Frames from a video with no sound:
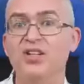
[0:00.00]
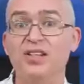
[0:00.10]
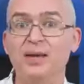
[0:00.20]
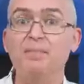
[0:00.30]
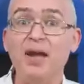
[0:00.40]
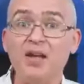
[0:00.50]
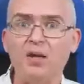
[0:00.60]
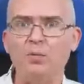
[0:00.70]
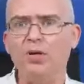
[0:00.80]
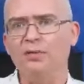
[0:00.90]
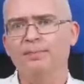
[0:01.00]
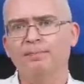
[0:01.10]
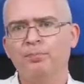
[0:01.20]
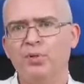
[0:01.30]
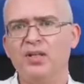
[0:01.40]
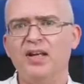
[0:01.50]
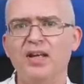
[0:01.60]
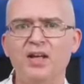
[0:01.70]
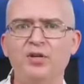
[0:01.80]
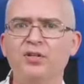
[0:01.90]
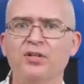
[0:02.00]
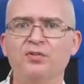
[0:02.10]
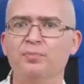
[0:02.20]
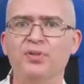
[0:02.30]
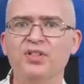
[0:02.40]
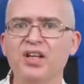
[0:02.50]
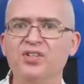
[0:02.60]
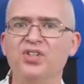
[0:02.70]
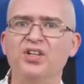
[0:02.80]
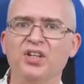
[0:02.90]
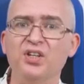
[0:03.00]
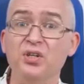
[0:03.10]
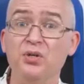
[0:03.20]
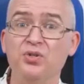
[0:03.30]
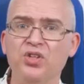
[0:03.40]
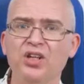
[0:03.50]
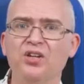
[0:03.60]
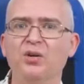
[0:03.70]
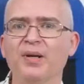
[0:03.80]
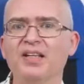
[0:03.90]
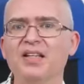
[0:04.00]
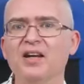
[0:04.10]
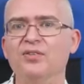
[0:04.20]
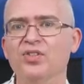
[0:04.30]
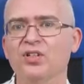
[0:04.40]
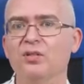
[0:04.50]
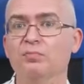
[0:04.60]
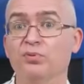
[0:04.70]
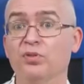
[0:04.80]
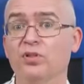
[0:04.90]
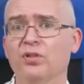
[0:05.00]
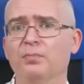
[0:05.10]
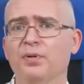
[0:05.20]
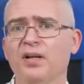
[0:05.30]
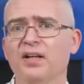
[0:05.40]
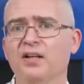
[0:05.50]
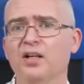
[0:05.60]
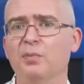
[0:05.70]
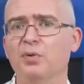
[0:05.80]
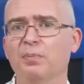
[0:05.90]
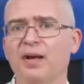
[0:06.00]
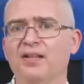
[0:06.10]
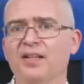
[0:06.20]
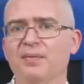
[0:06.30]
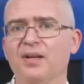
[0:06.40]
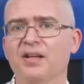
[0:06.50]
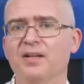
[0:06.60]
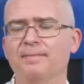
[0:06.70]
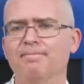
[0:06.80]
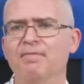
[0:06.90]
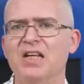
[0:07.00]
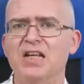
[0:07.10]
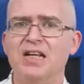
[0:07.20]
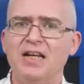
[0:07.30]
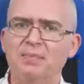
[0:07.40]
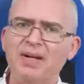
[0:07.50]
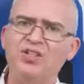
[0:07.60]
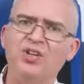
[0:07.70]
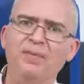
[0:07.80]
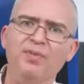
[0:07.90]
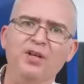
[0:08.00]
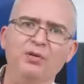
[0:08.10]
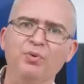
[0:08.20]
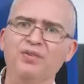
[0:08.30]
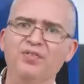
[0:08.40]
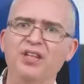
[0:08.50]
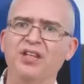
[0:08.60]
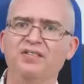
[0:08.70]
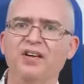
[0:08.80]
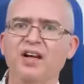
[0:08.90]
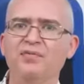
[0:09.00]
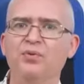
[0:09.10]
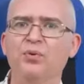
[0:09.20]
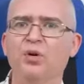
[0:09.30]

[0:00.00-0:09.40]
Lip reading: they're making one. But they couldn't have predicted a huge economic downturn brought on by a global pandemic. In the meantime though, with the arrival